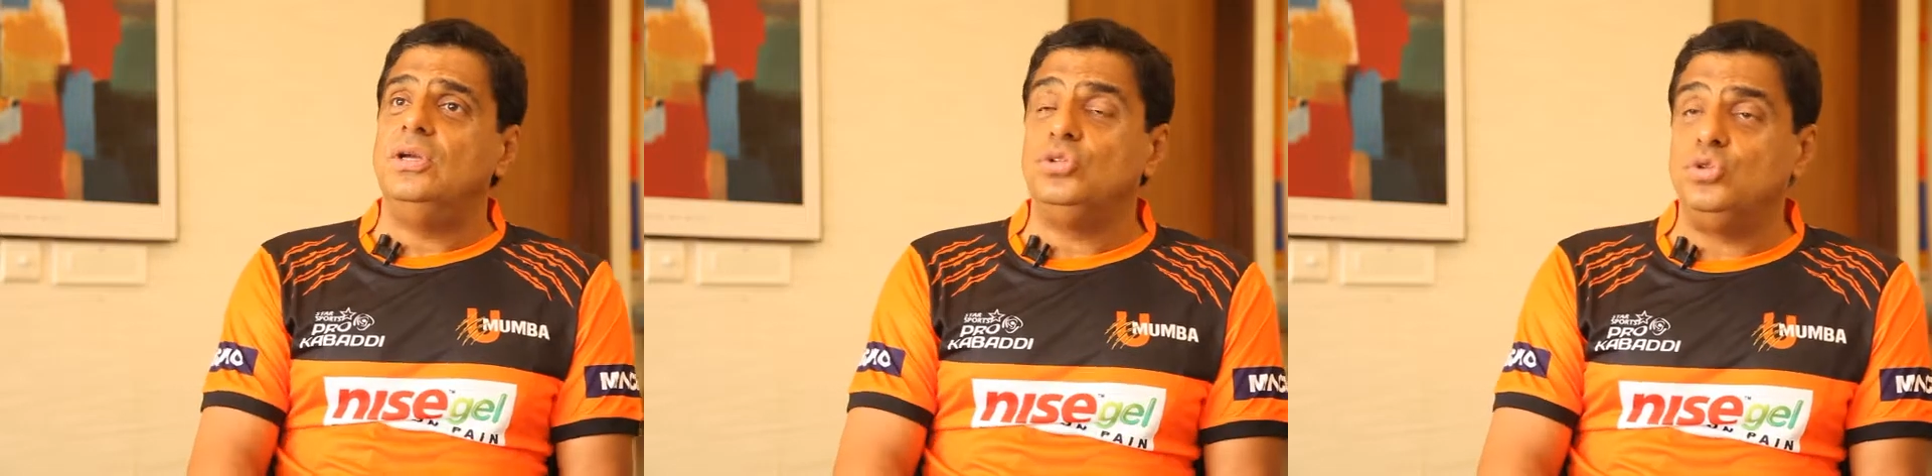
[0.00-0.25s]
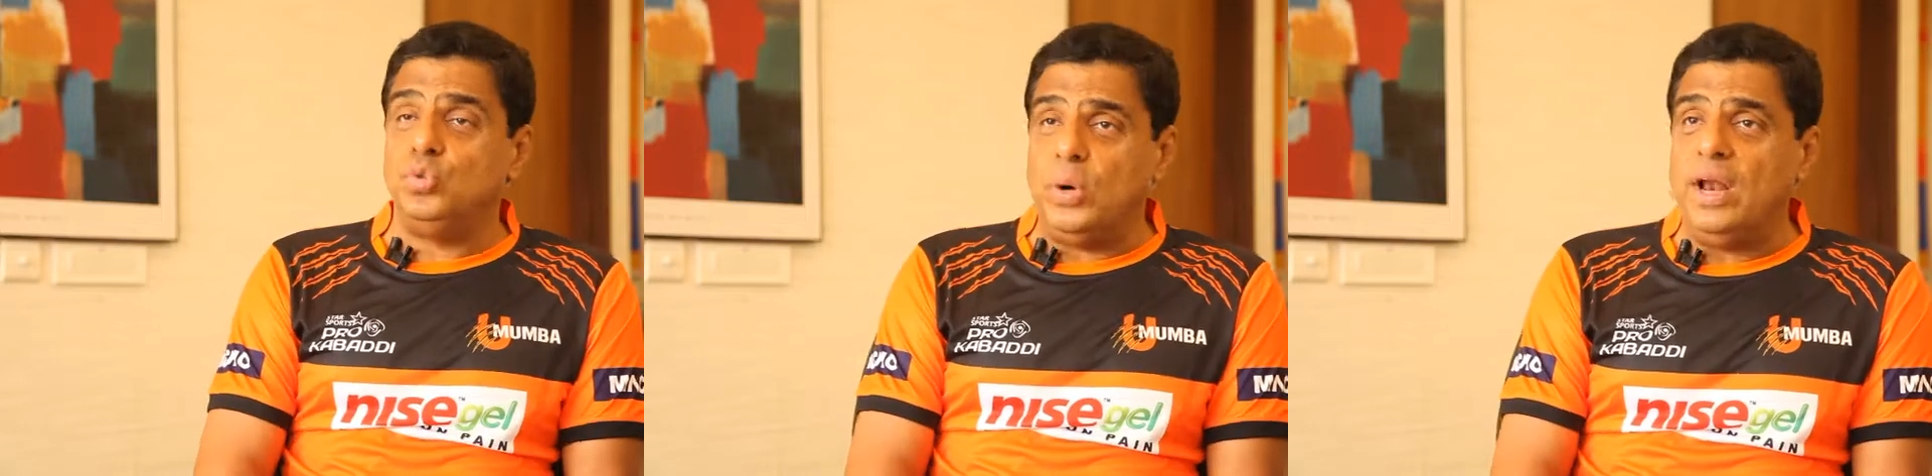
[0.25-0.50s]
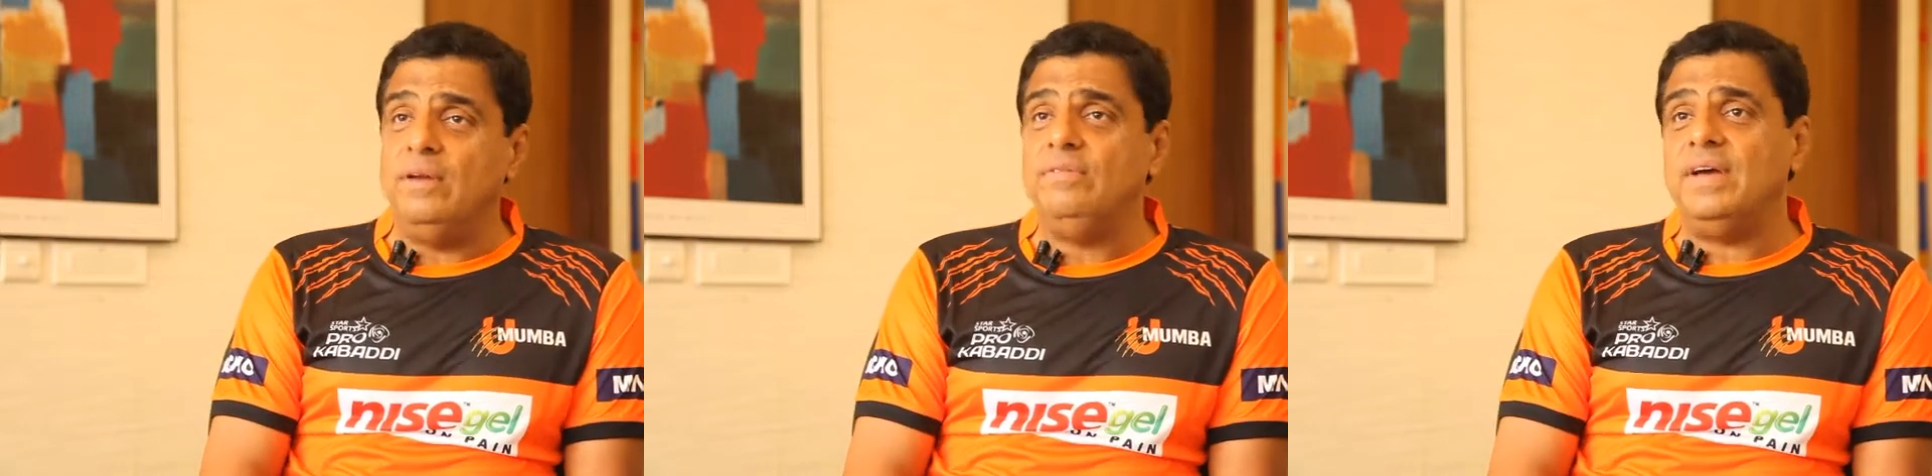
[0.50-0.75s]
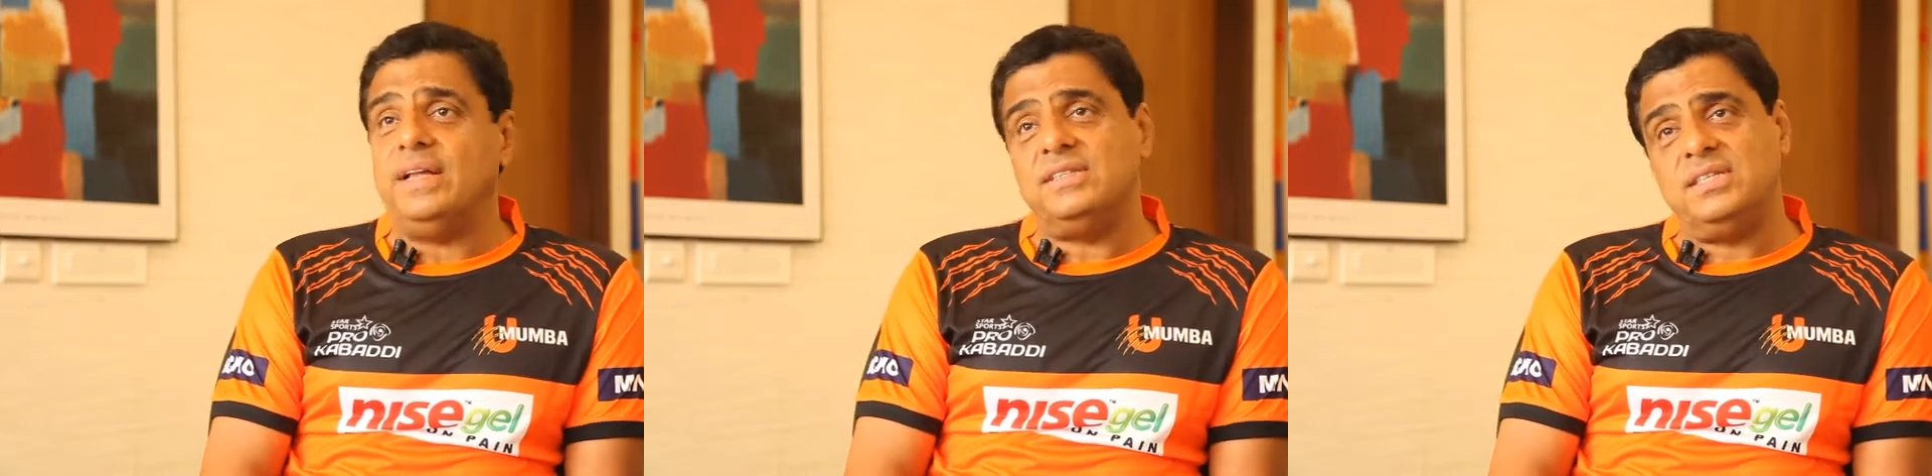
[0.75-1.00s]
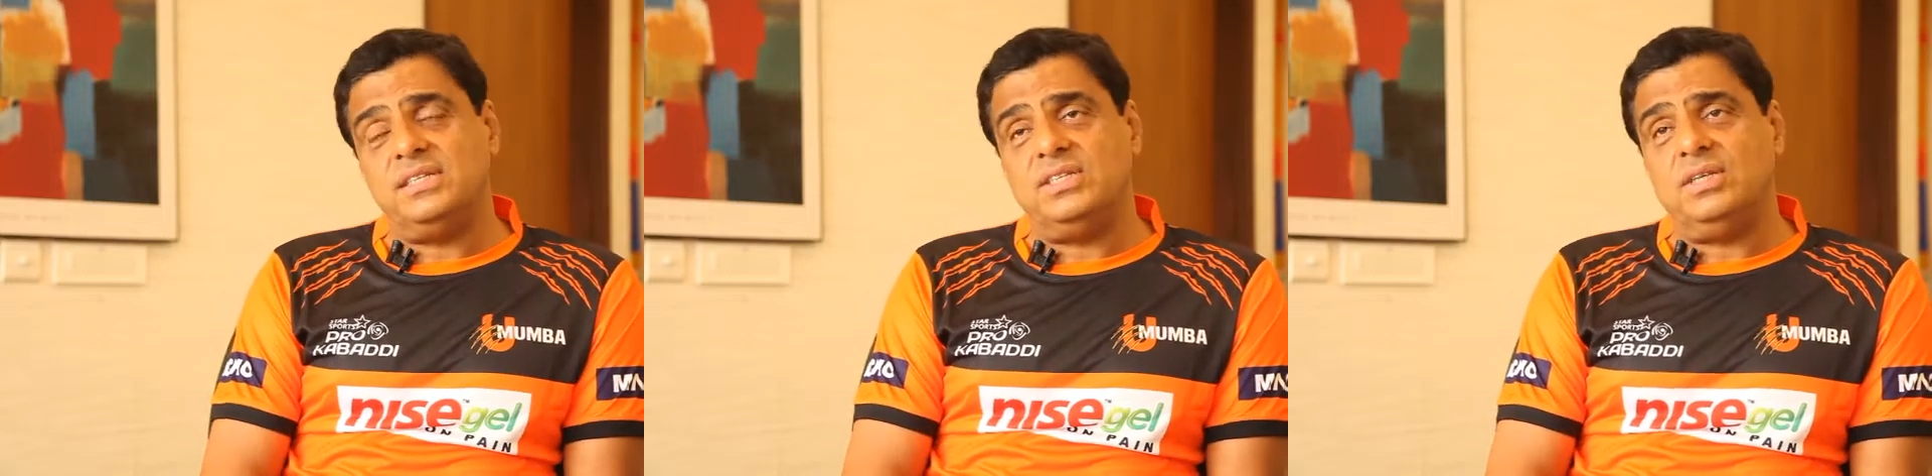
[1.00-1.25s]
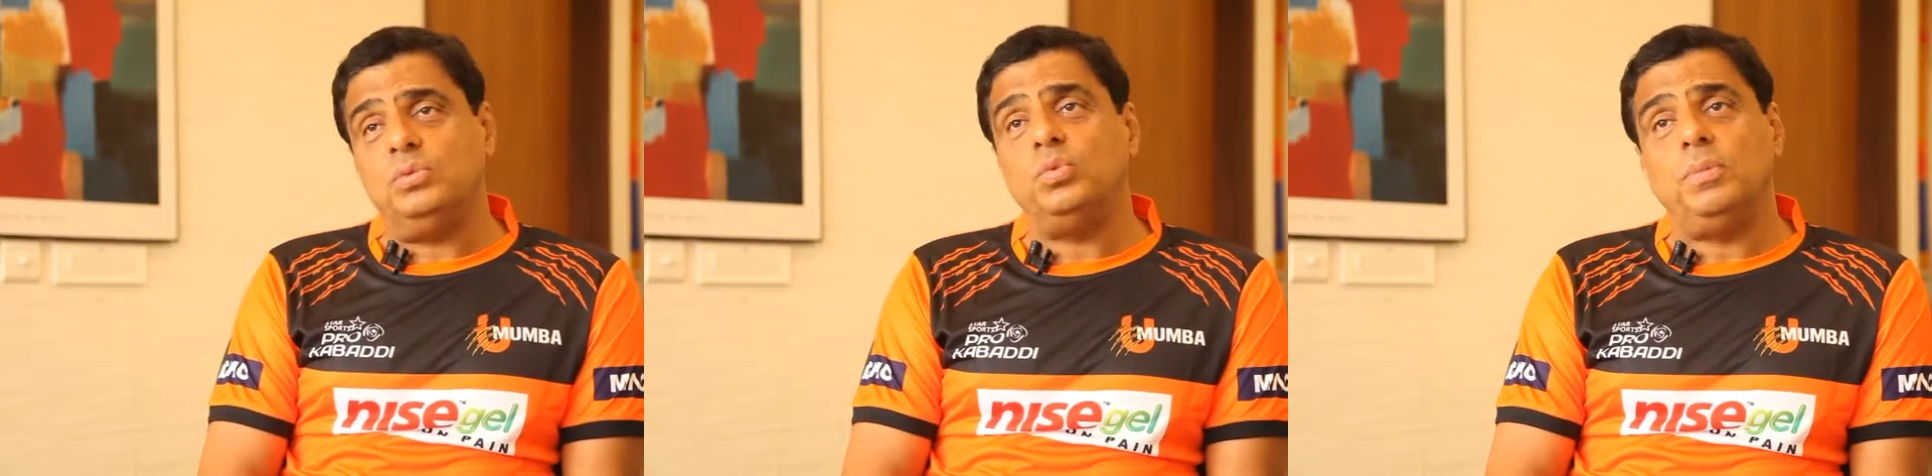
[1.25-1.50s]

to 12 and 16